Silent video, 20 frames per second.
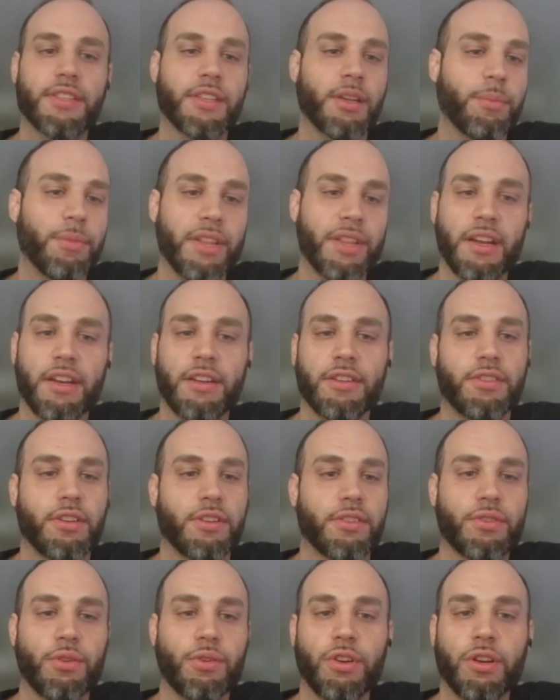Some of that is
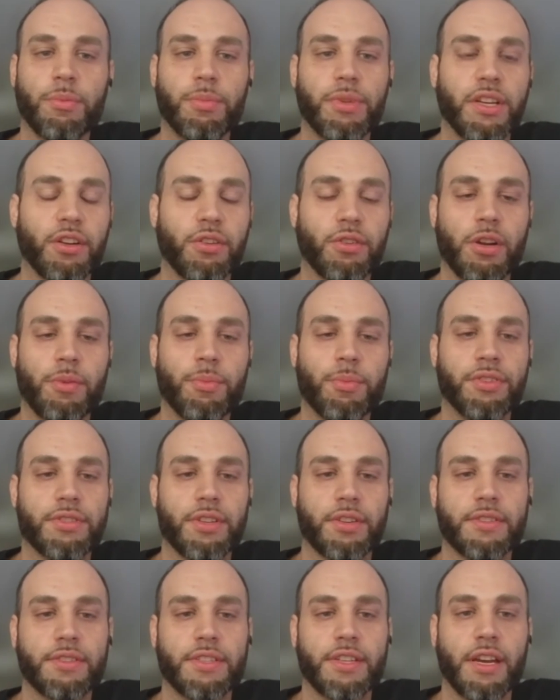just going to be agreements
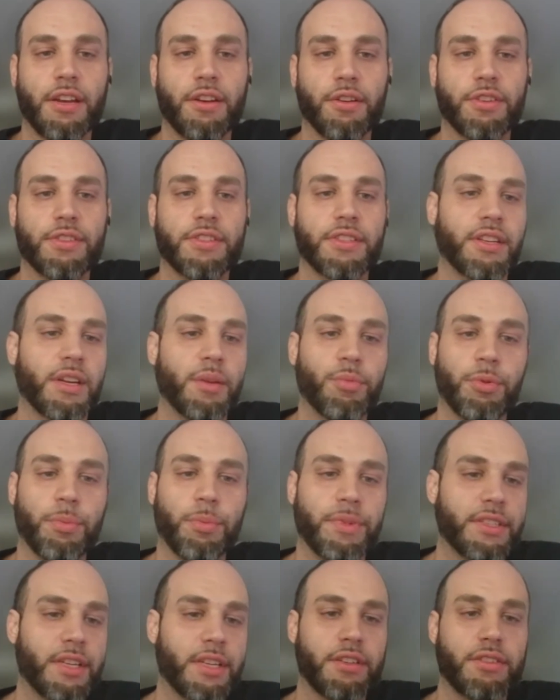on standards and
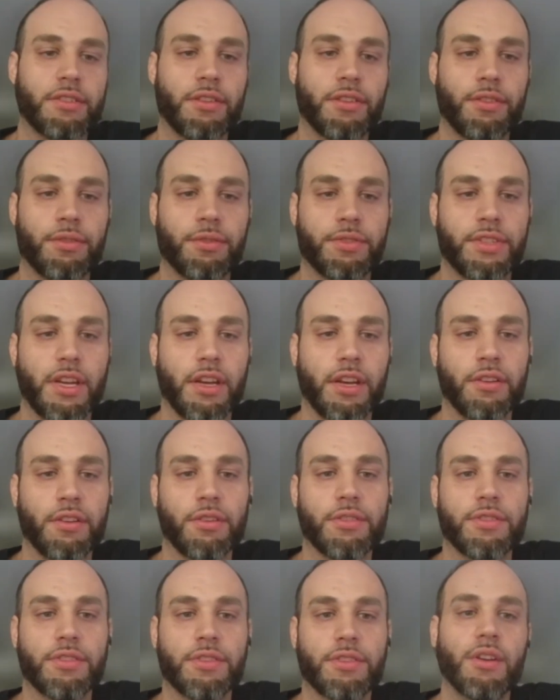implementation of those
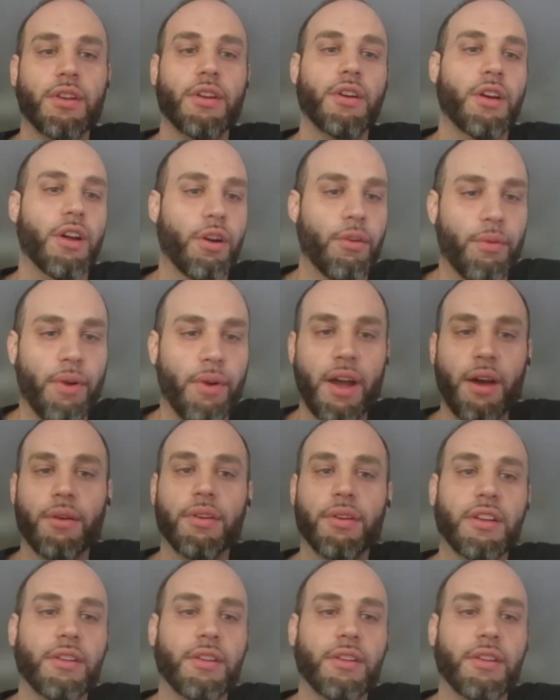standards around.